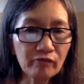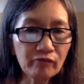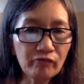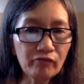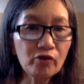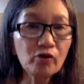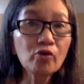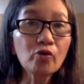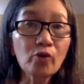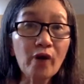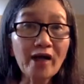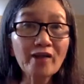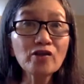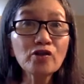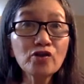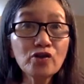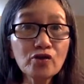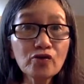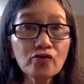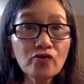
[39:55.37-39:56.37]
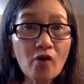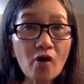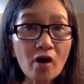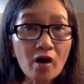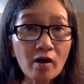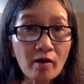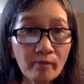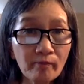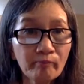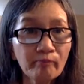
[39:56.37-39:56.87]
feel gratitude
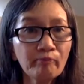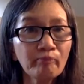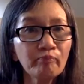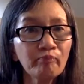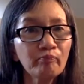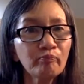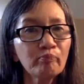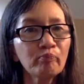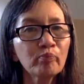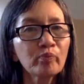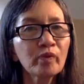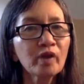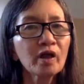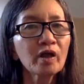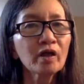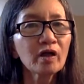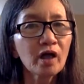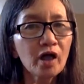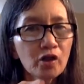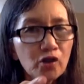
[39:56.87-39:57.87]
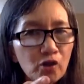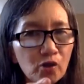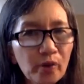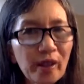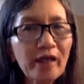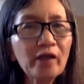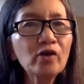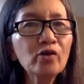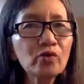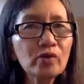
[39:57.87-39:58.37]
for. You
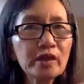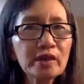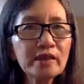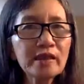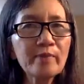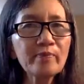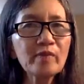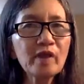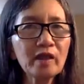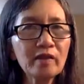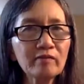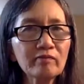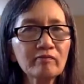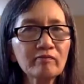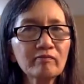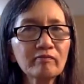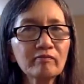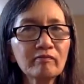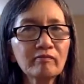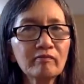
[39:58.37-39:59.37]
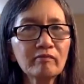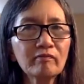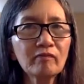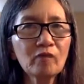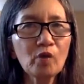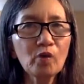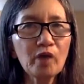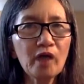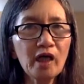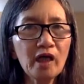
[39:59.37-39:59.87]
can do the same thing.
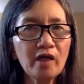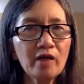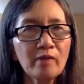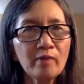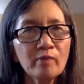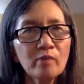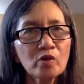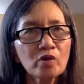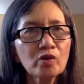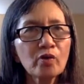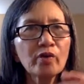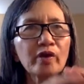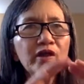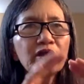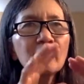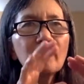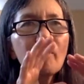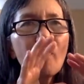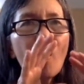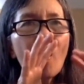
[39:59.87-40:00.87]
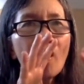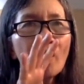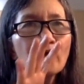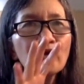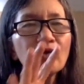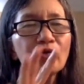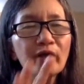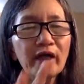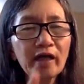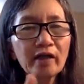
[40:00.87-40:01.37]
Okay, so the more
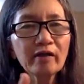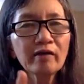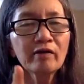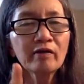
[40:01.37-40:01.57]
you can